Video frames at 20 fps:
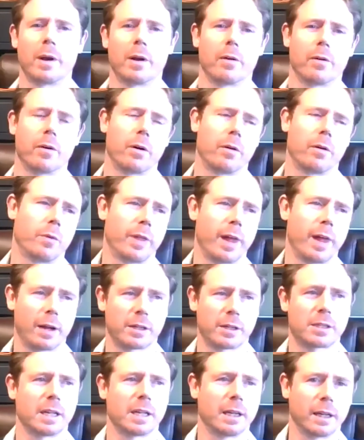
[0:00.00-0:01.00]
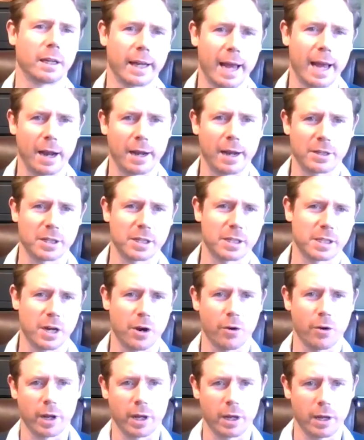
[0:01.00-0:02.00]
mean, without singling out
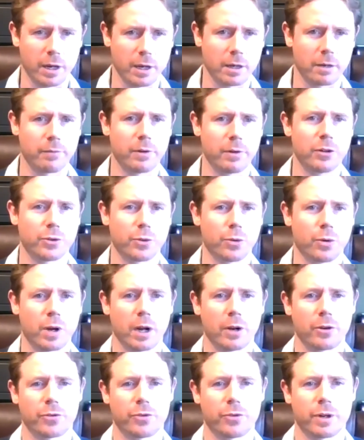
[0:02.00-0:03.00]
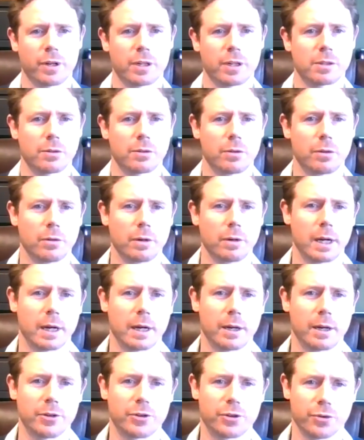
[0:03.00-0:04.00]
necessarily individual countries
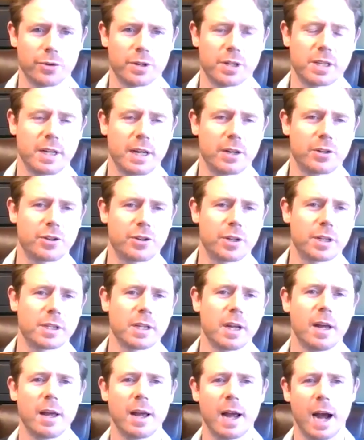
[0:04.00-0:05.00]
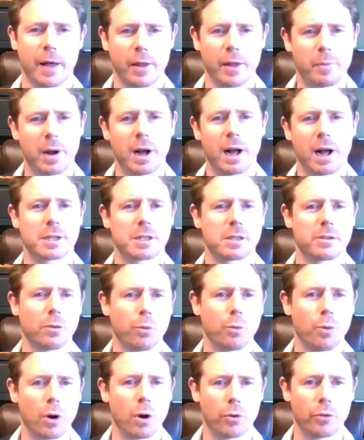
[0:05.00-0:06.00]
or jurisdictions, are there parts of the
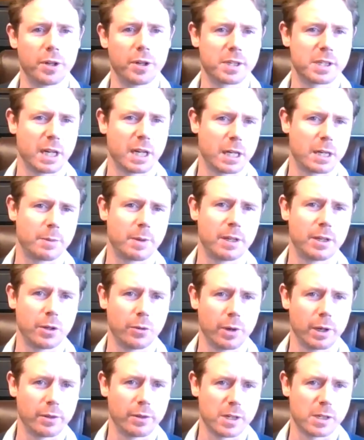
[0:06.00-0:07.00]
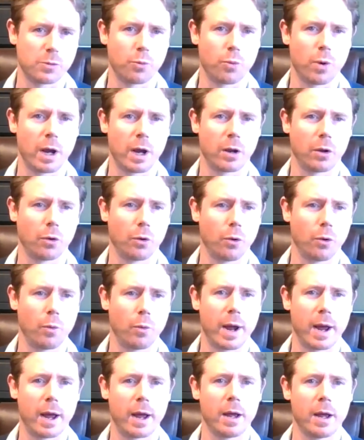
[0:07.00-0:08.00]
world that seem to be doing this well, or
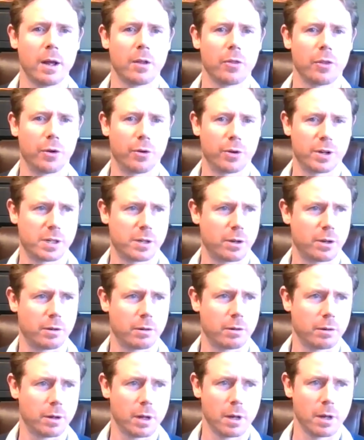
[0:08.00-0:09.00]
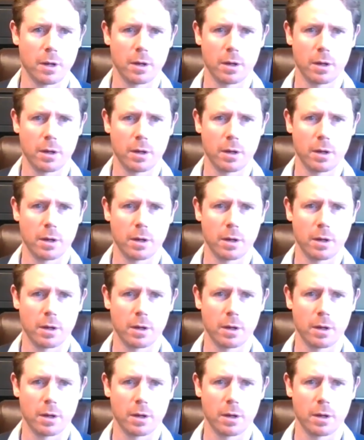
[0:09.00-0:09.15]
where there are certain